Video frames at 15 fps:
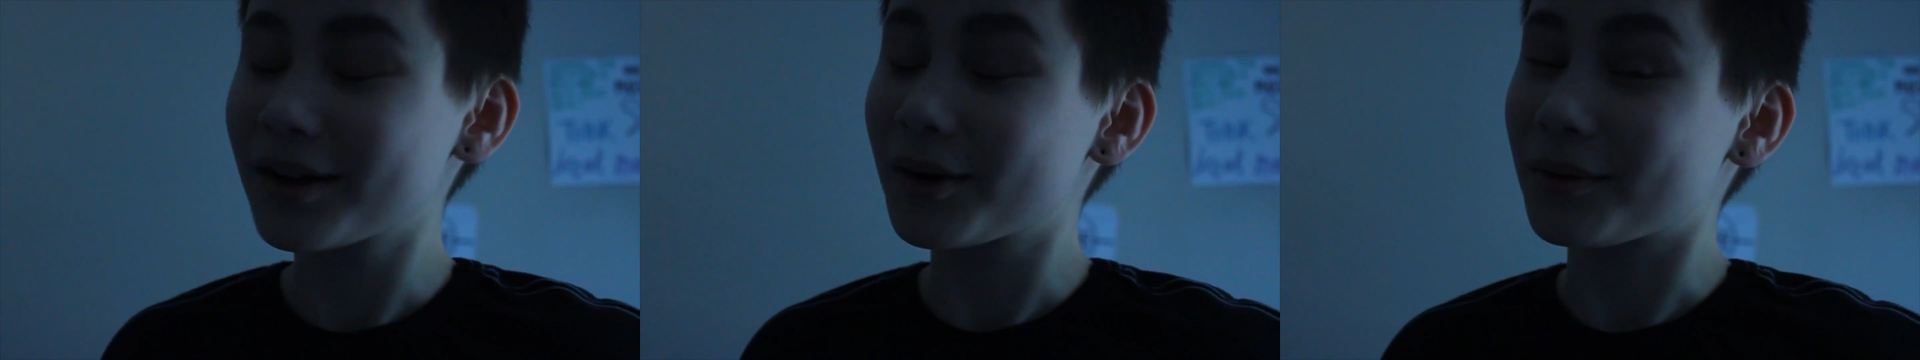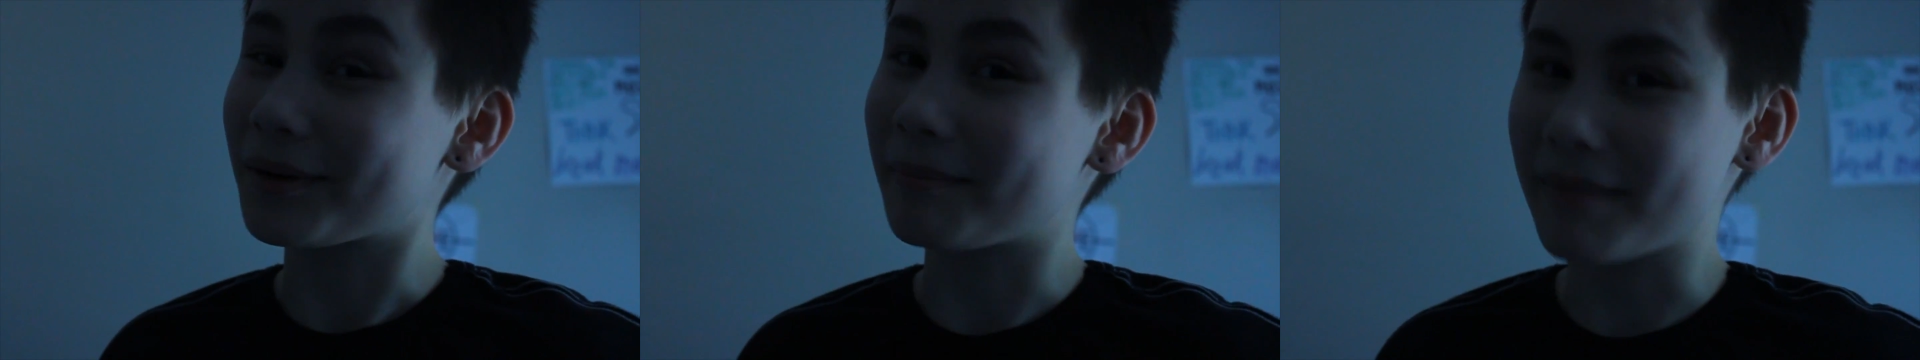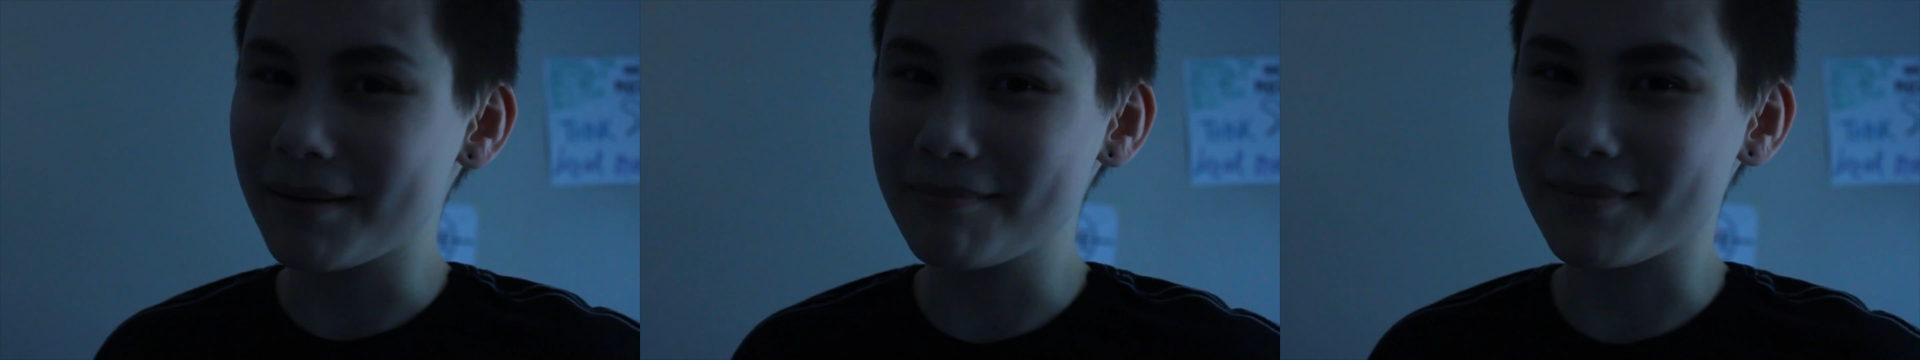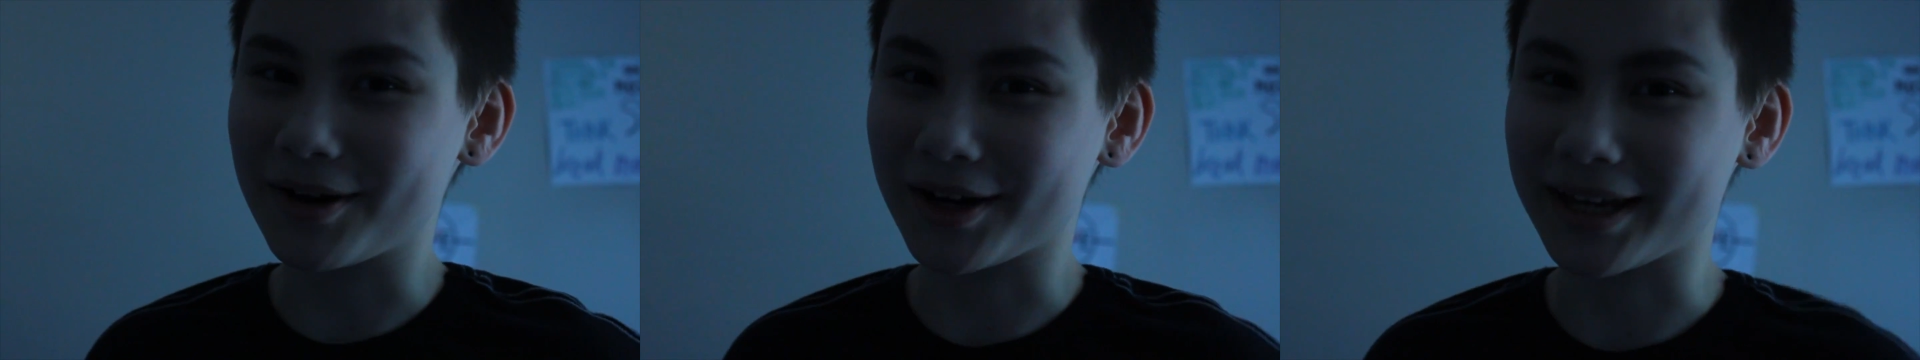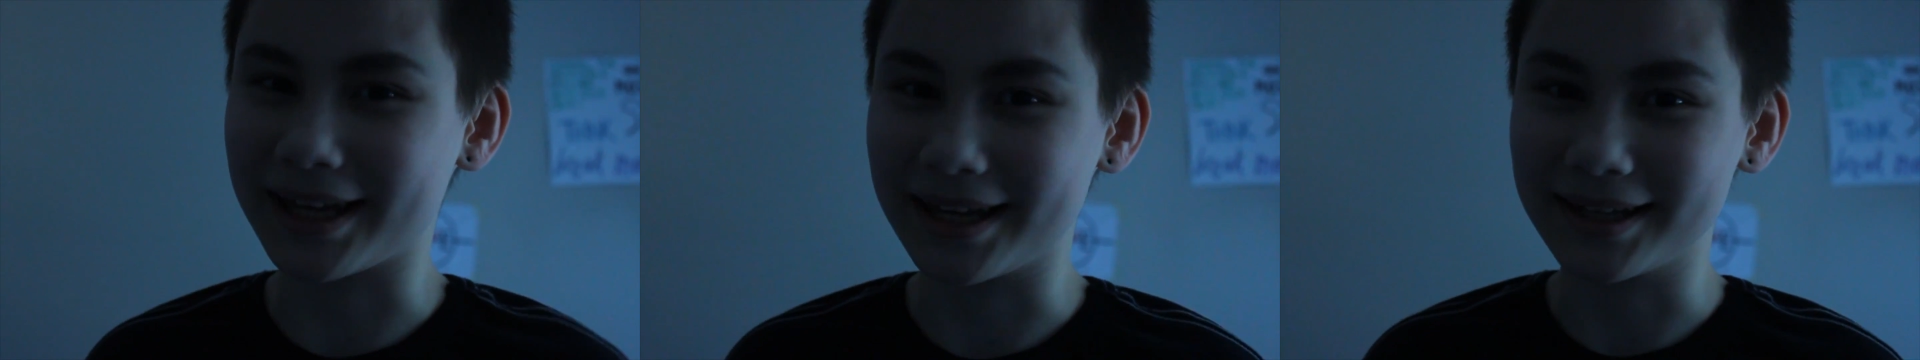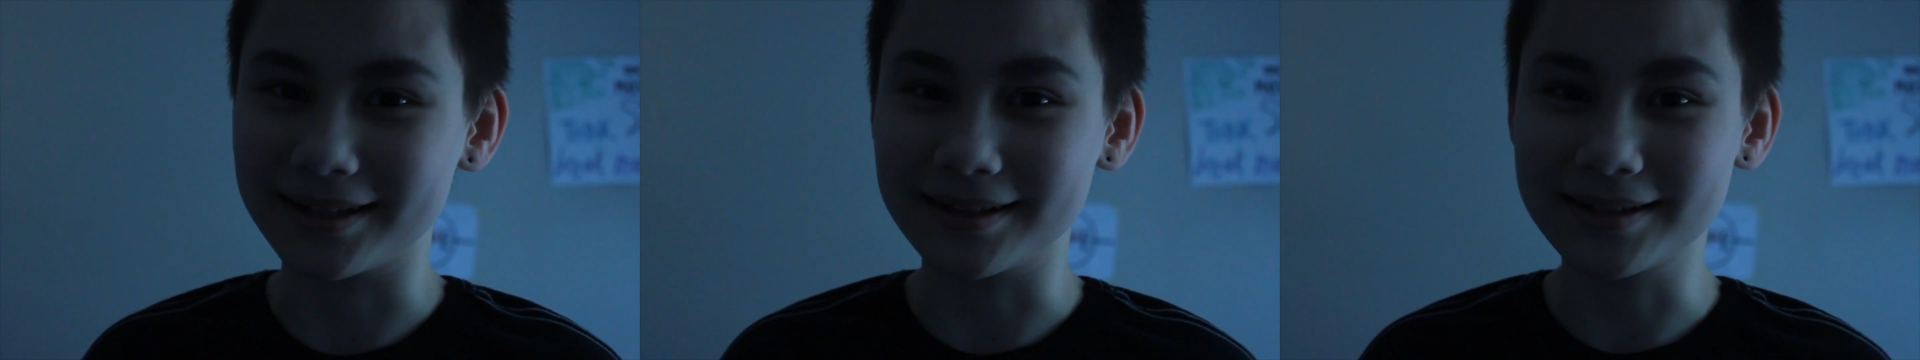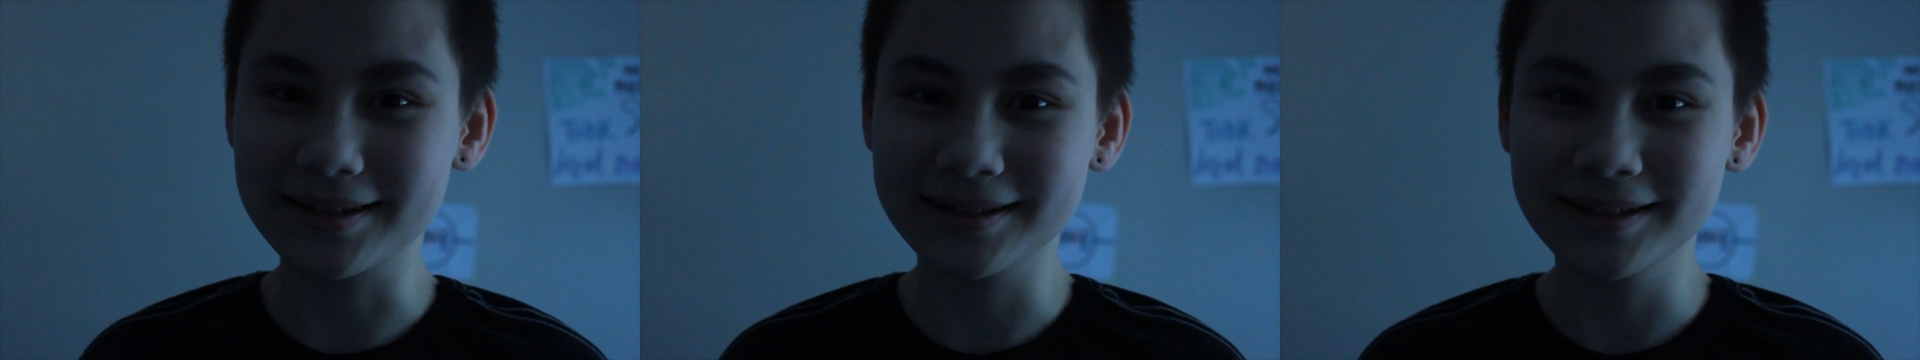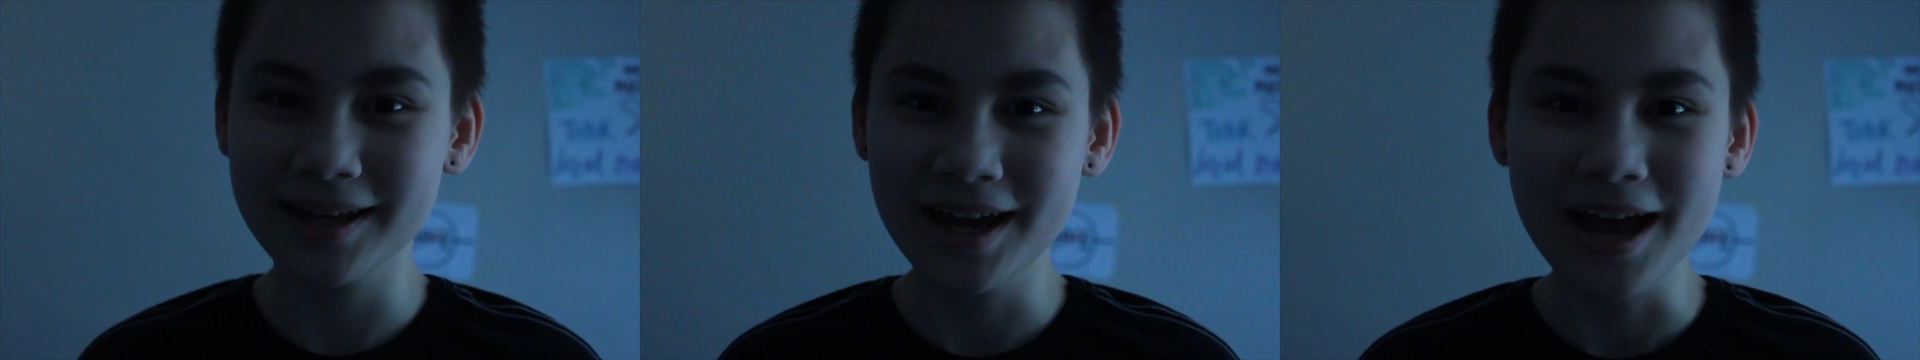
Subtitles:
"Remember, kids,